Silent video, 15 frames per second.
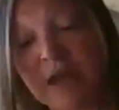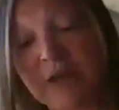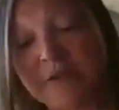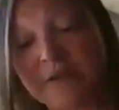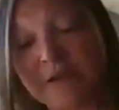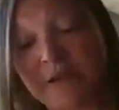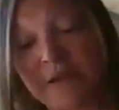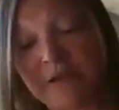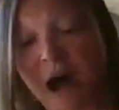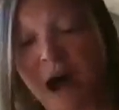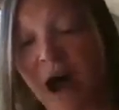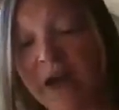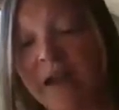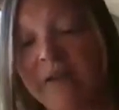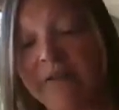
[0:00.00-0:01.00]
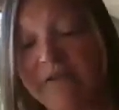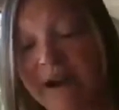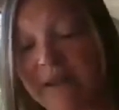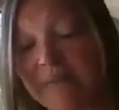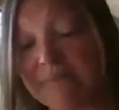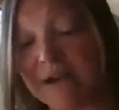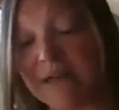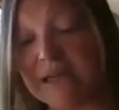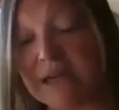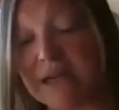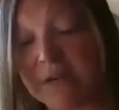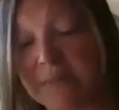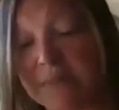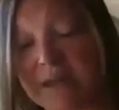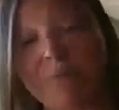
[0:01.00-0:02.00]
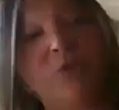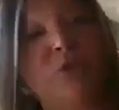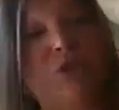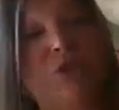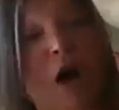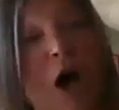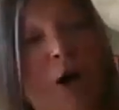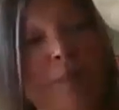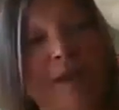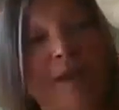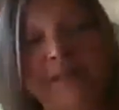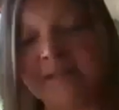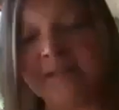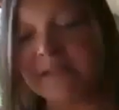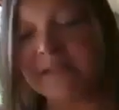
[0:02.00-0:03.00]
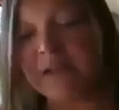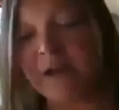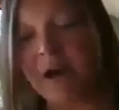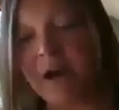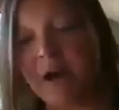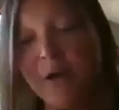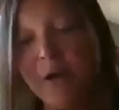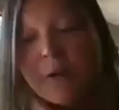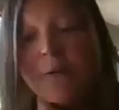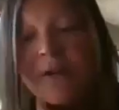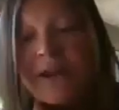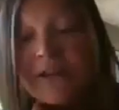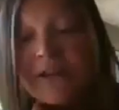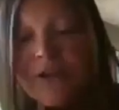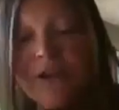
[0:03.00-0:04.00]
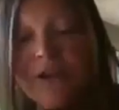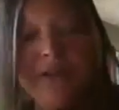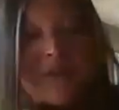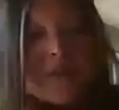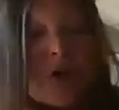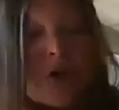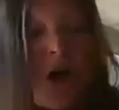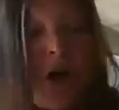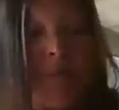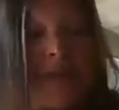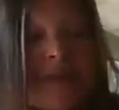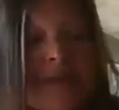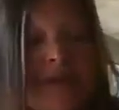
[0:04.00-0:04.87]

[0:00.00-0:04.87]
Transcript: the live, I might not be able to comment, reply to you guys' comments.